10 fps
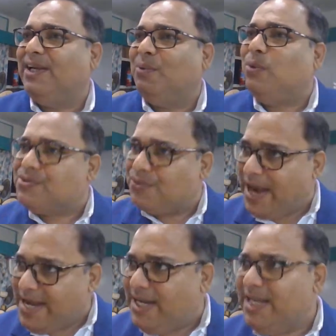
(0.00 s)
was
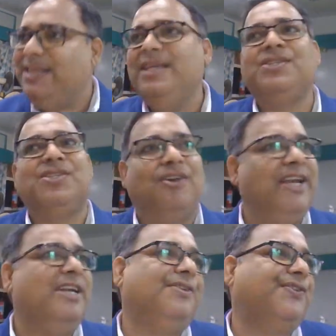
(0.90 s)
writing these
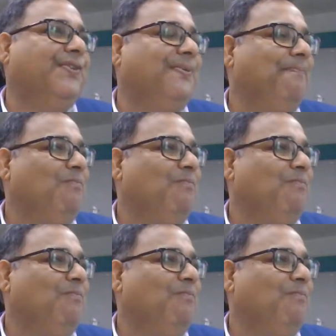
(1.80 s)
sonnets